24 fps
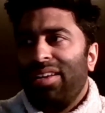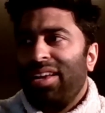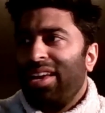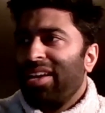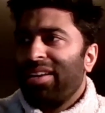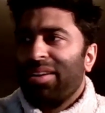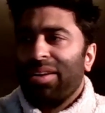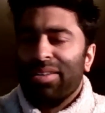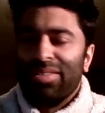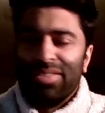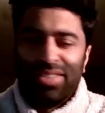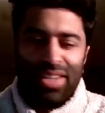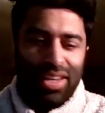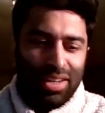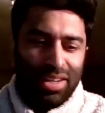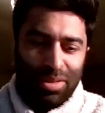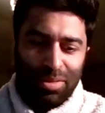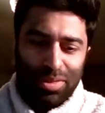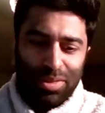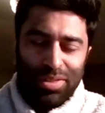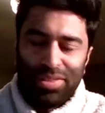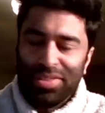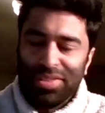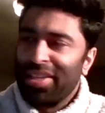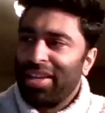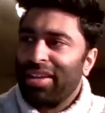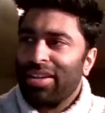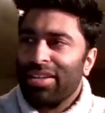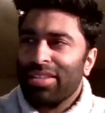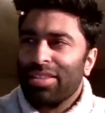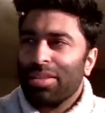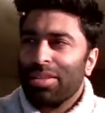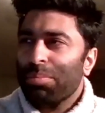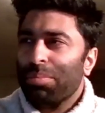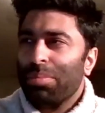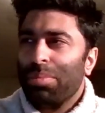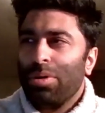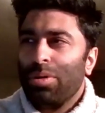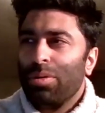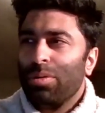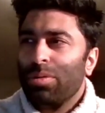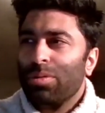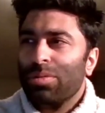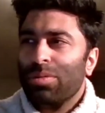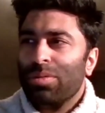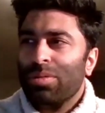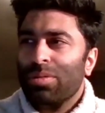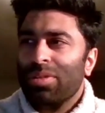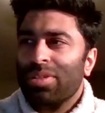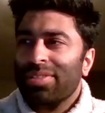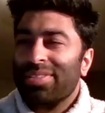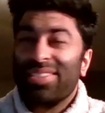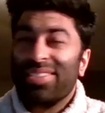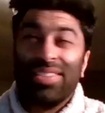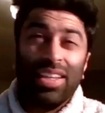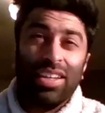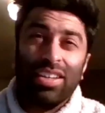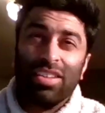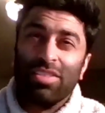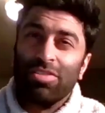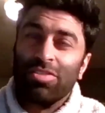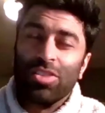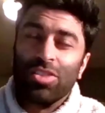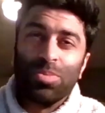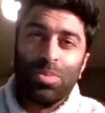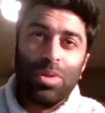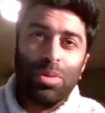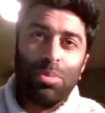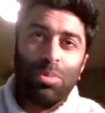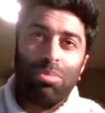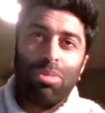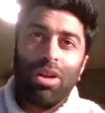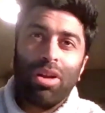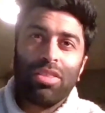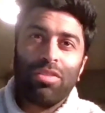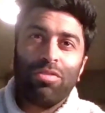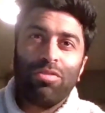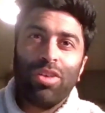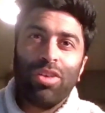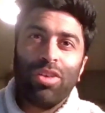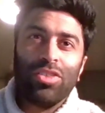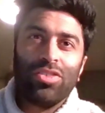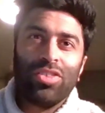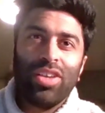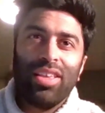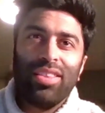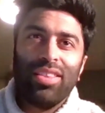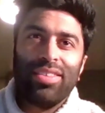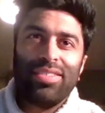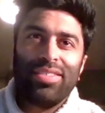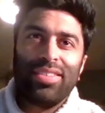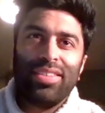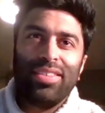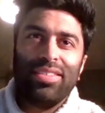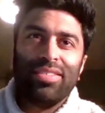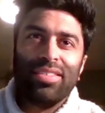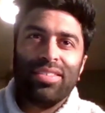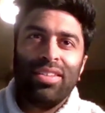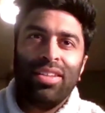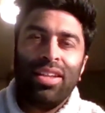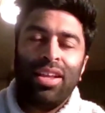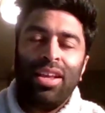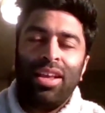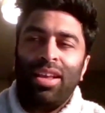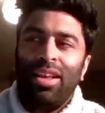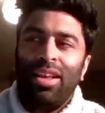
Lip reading: I echo exactly what you're saying. I think Paul and Stig have just been a breath of fresh air this season,